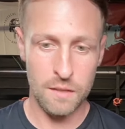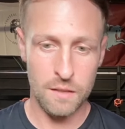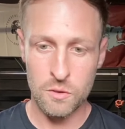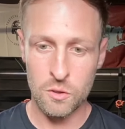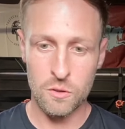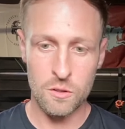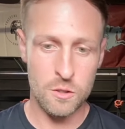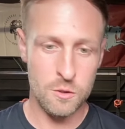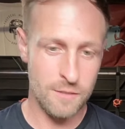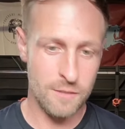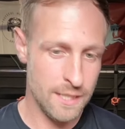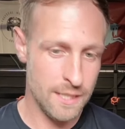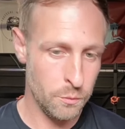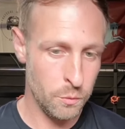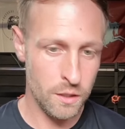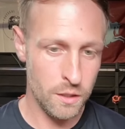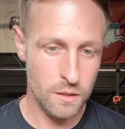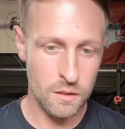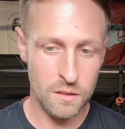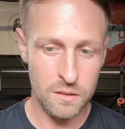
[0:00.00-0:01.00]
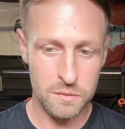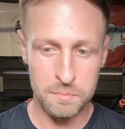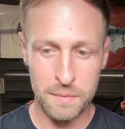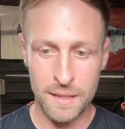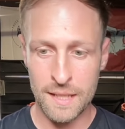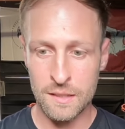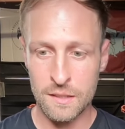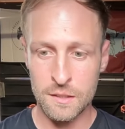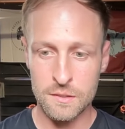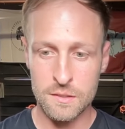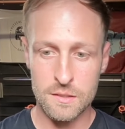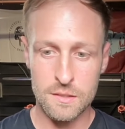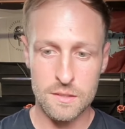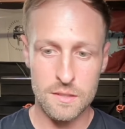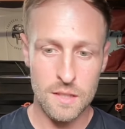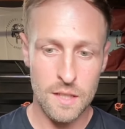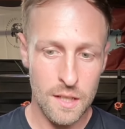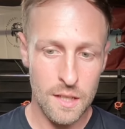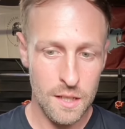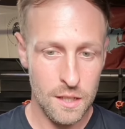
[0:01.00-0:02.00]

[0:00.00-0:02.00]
I've got great work life balance.